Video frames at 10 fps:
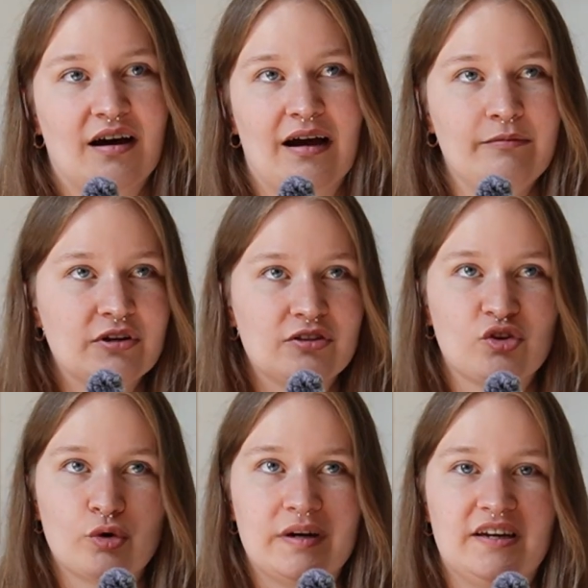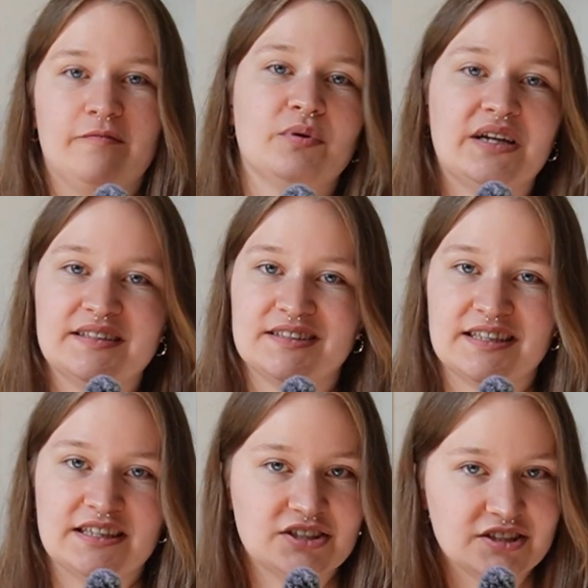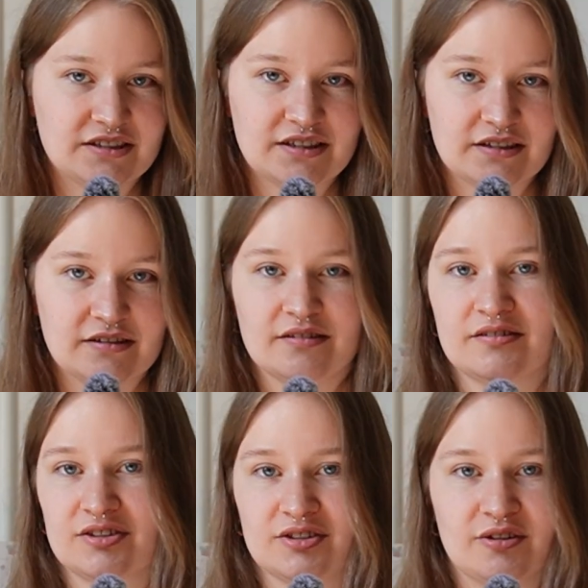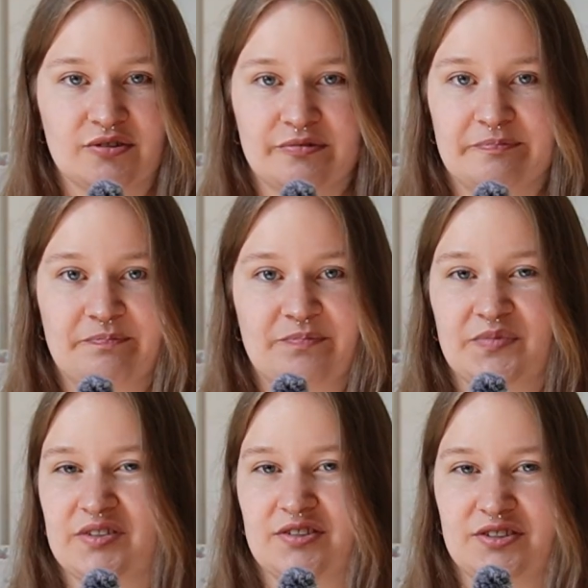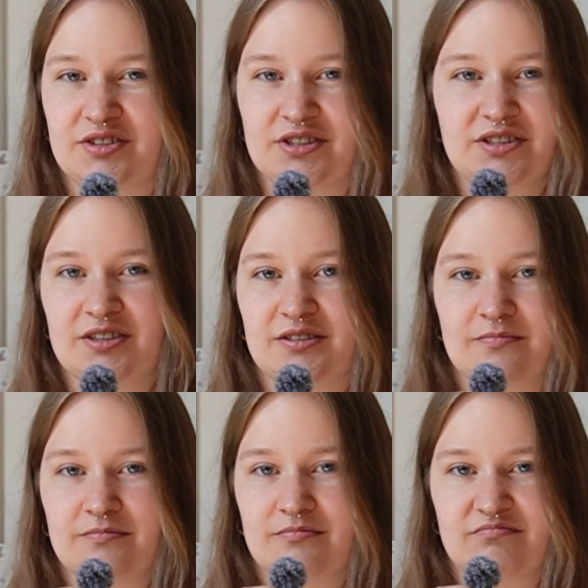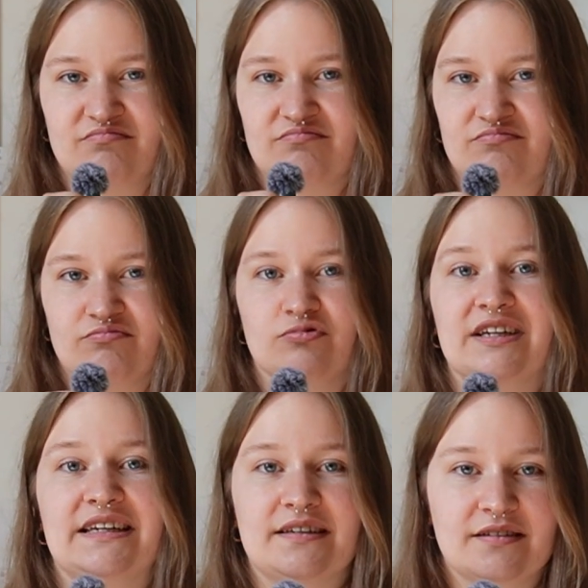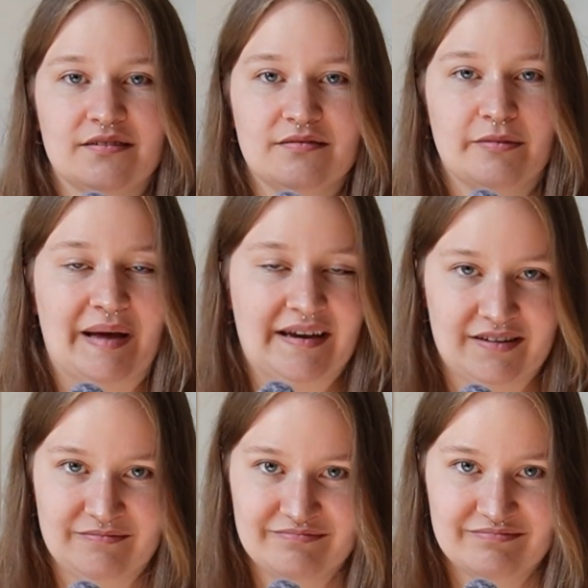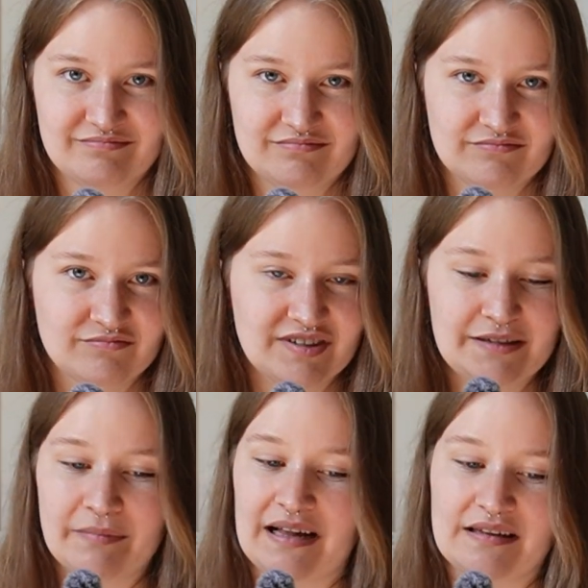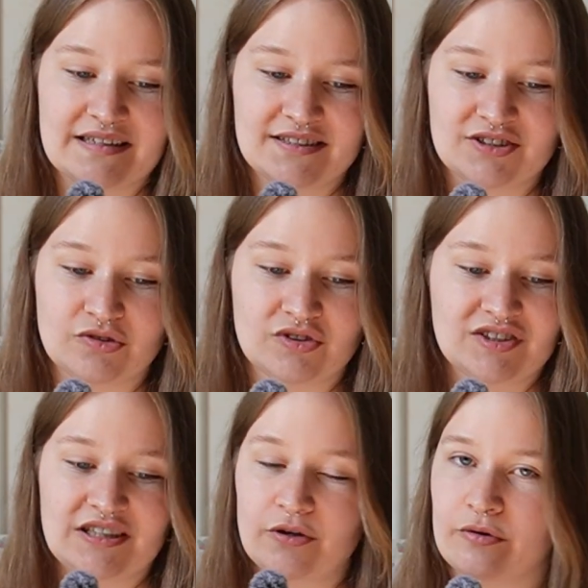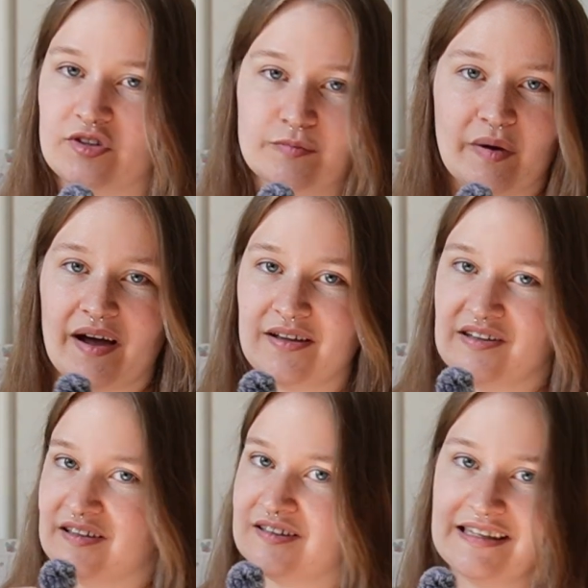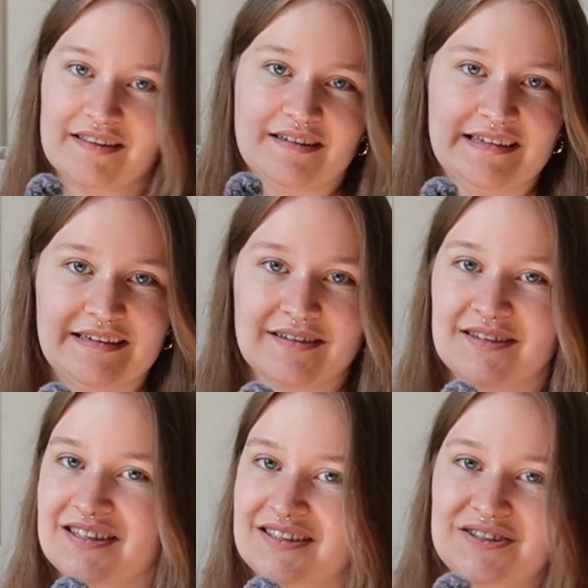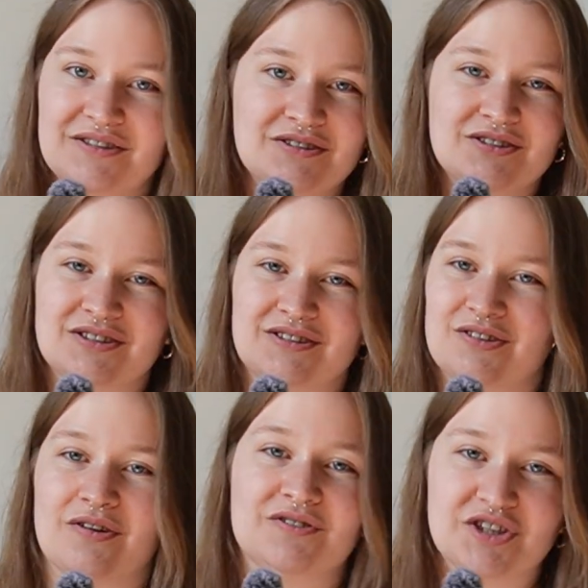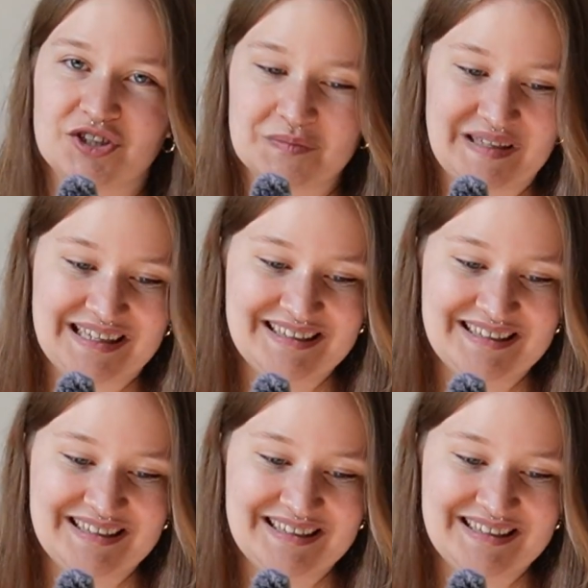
I'm not the queen of pronunciation here, so just read the pattern. Read my list, you'll see who it's by, you can click the link. Just don't judge me.